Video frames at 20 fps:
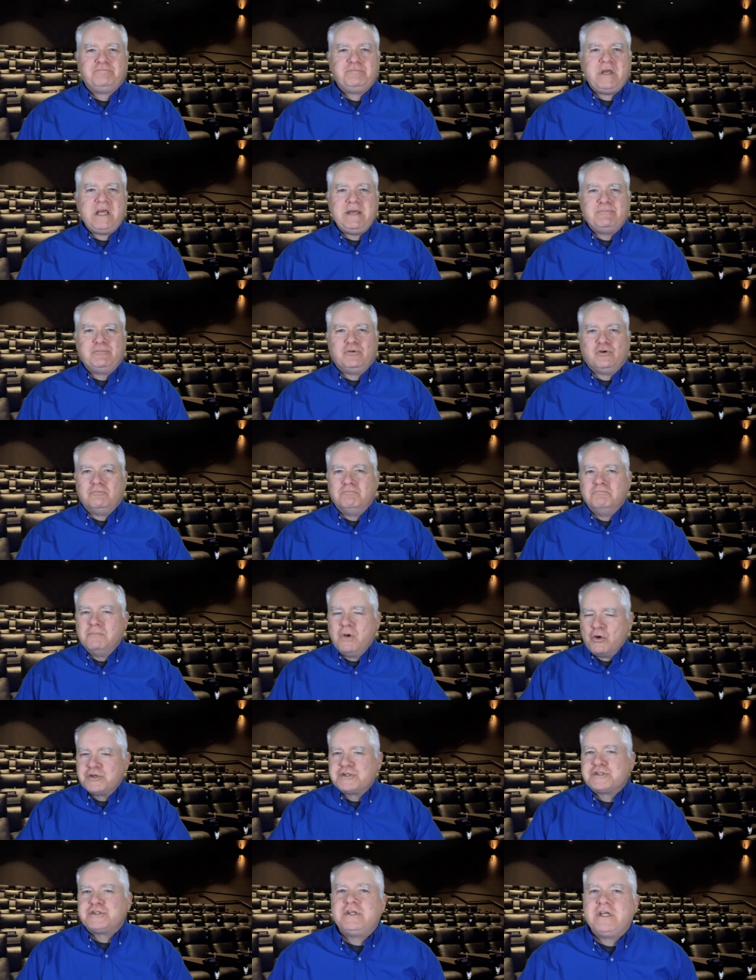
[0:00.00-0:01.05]
people,
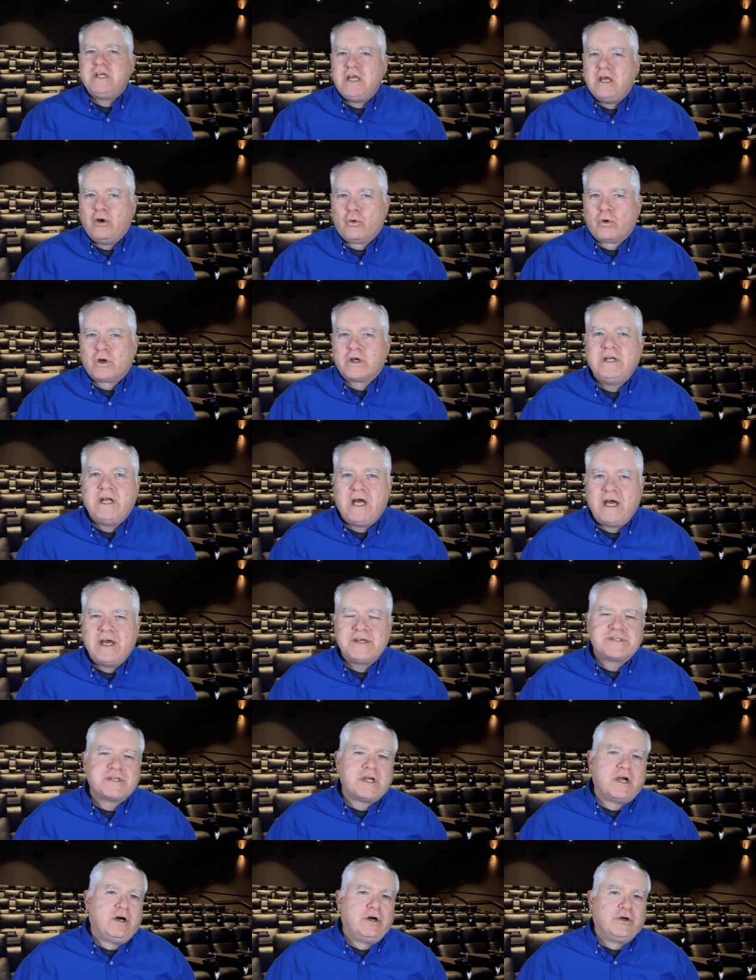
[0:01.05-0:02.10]
mostly
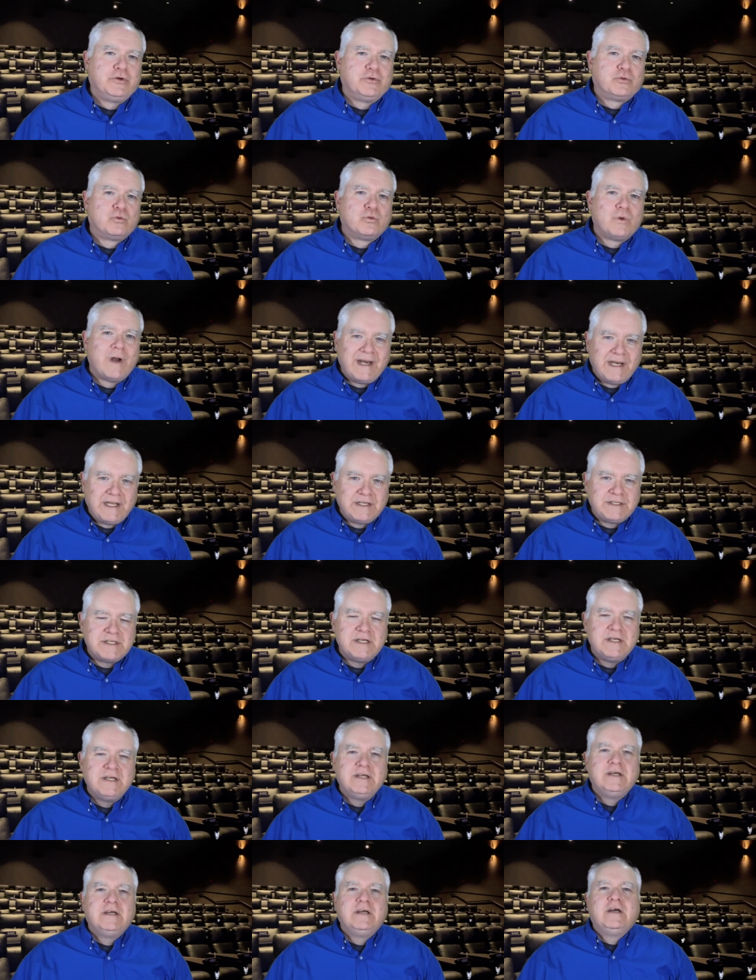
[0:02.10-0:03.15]
organized on Reddit,
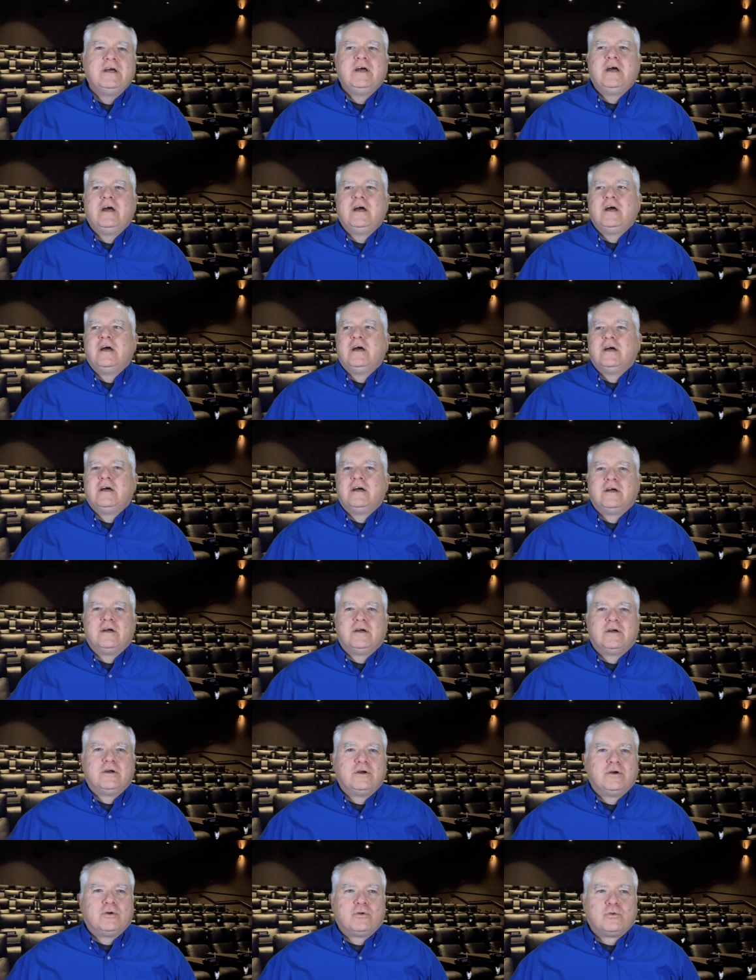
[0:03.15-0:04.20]

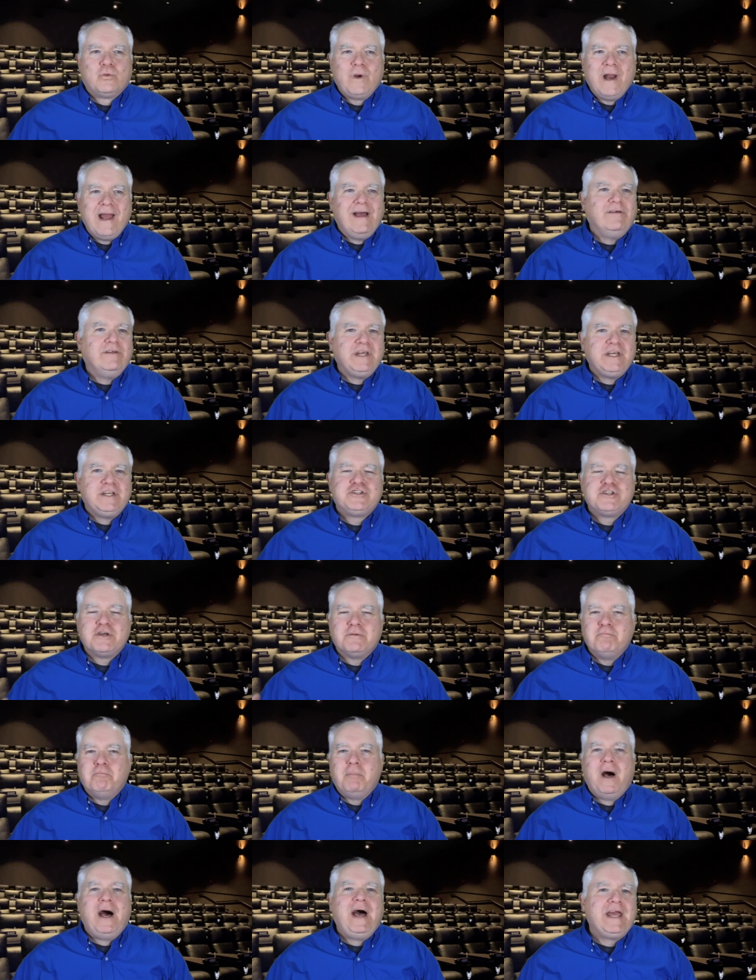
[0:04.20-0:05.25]
rallied to
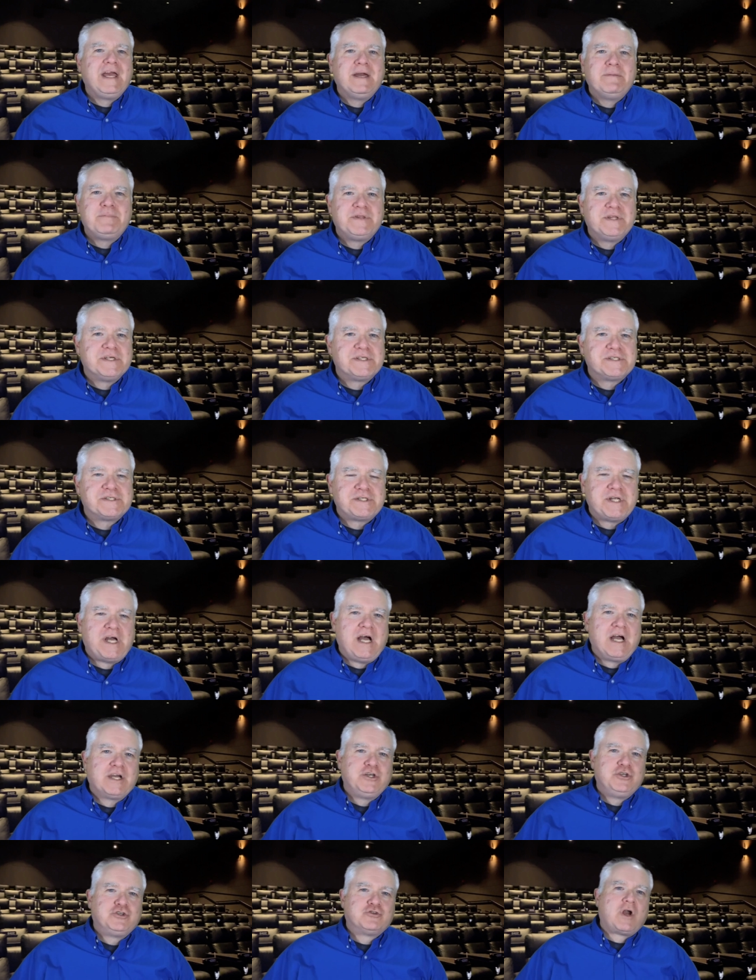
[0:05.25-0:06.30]
buy up this
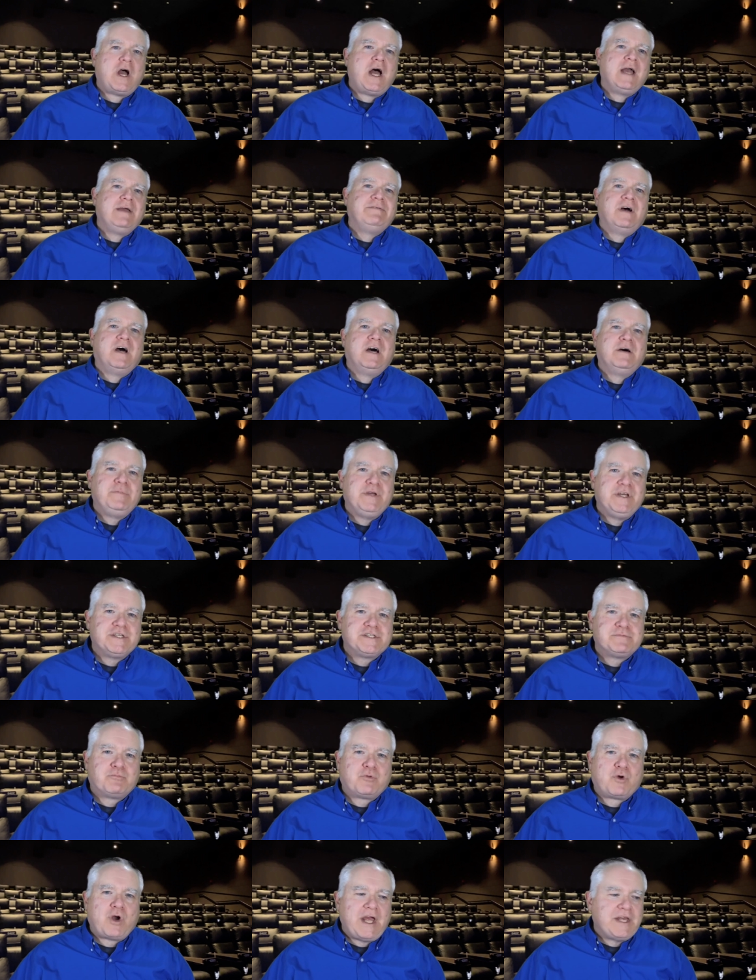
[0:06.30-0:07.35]
stock, drive up its
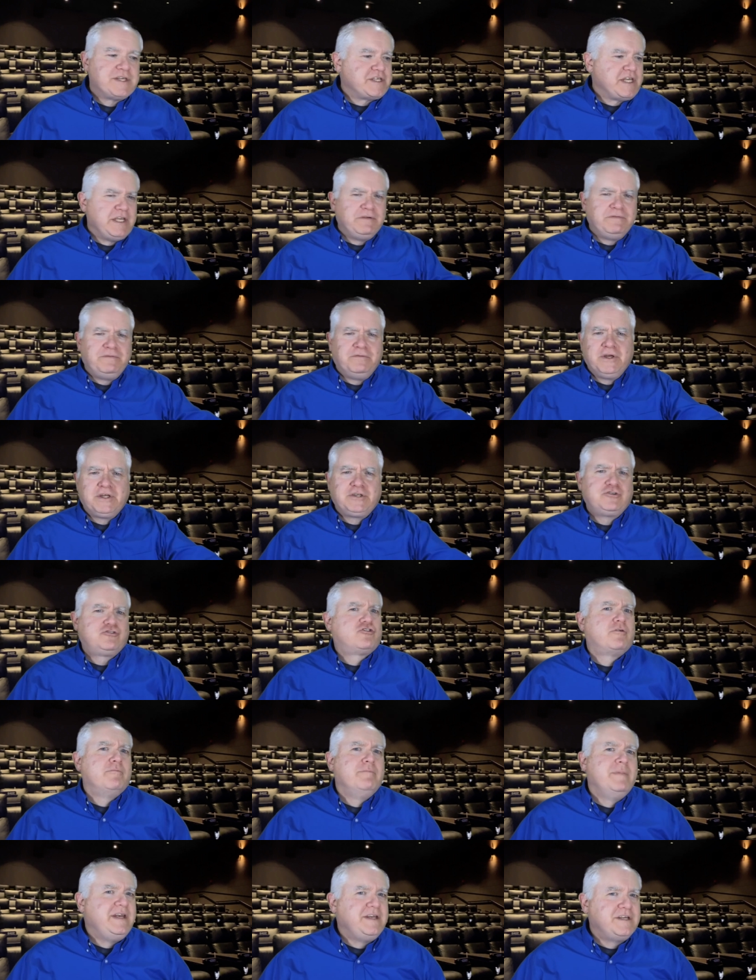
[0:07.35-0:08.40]
price, inflict
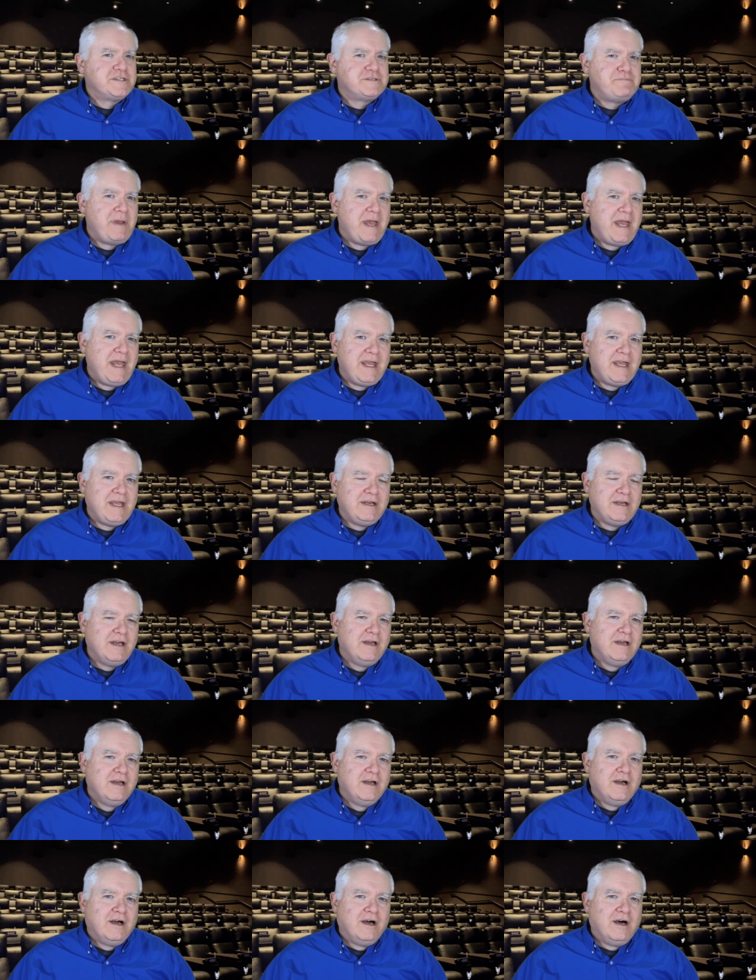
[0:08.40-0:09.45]
tremendous pain
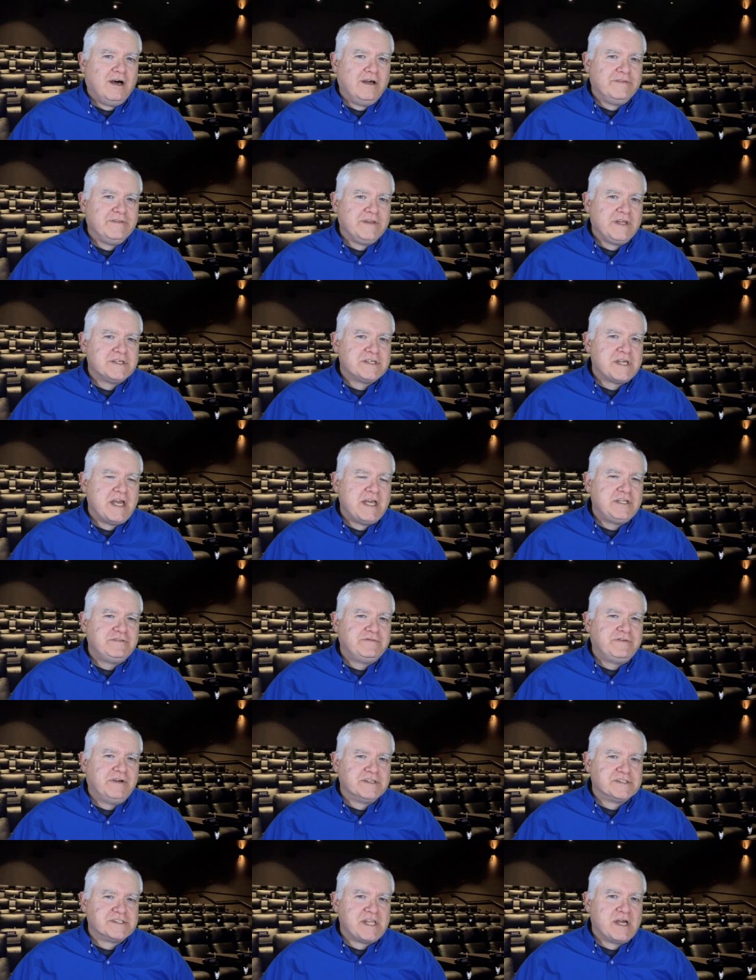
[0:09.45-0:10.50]
on these hedge
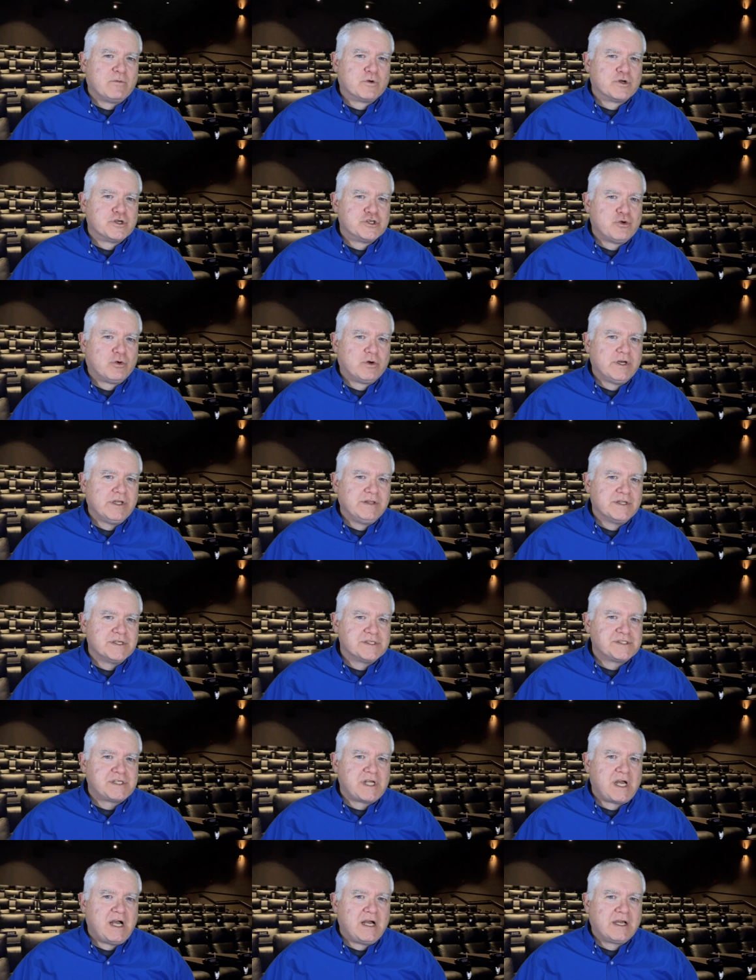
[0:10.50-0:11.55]
funds that were shorting the
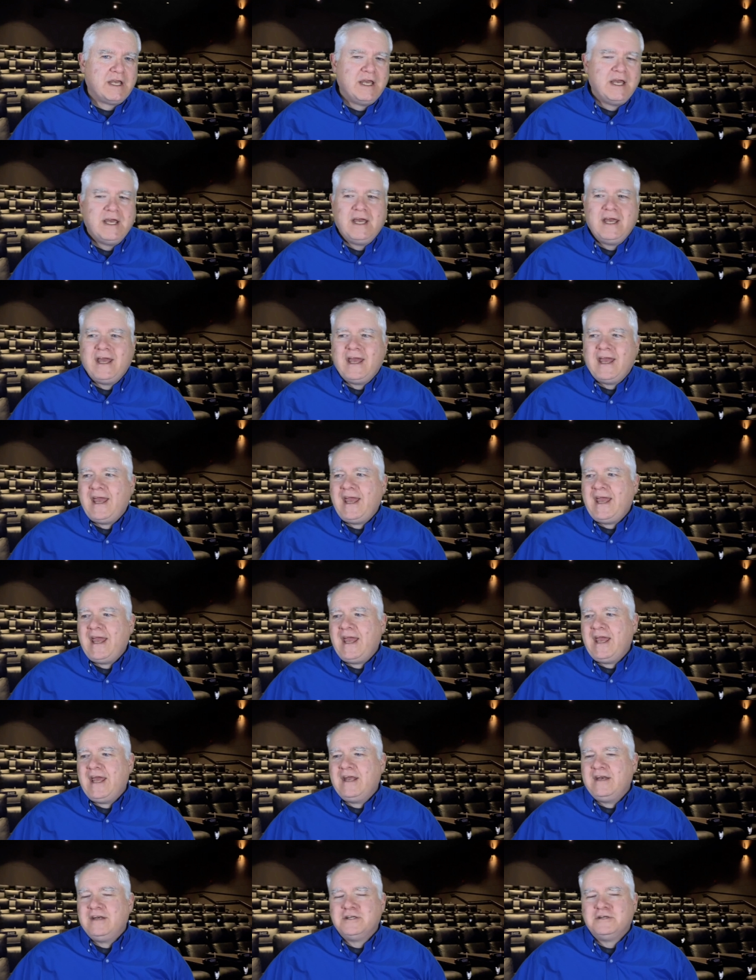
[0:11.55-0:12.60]
stock.
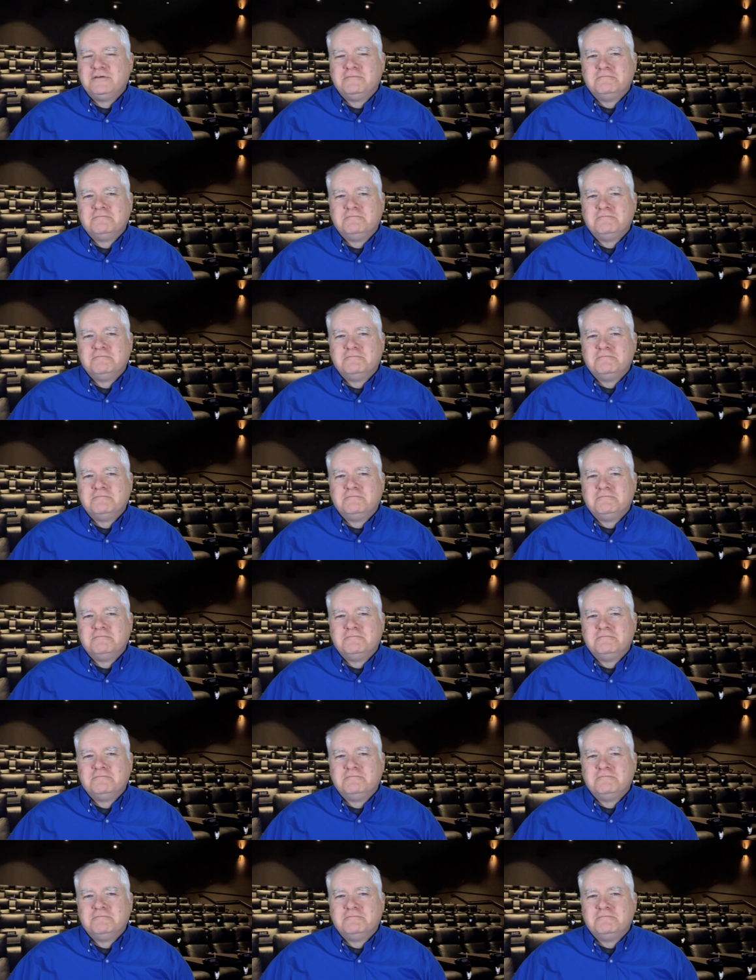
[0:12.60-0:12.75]
And